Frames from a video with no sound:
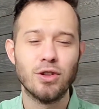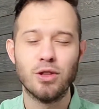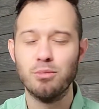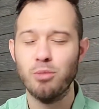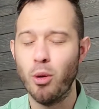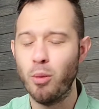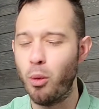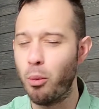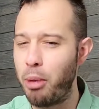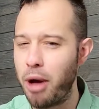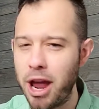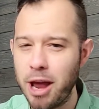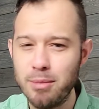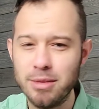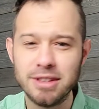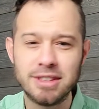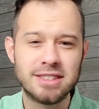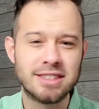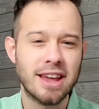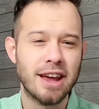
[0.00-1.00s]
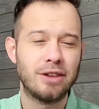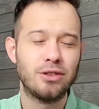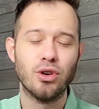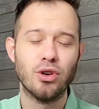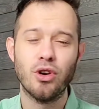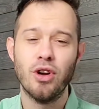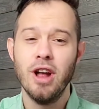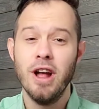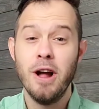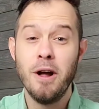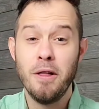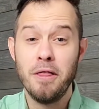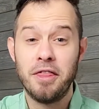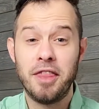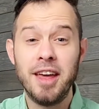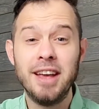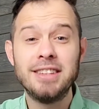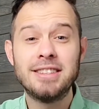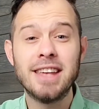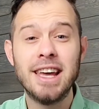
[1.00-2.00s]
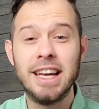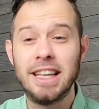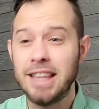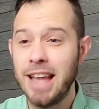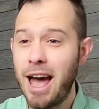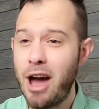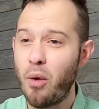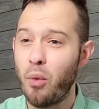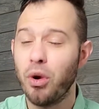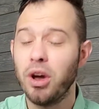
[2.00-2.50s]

the mobile payment sector, things like that.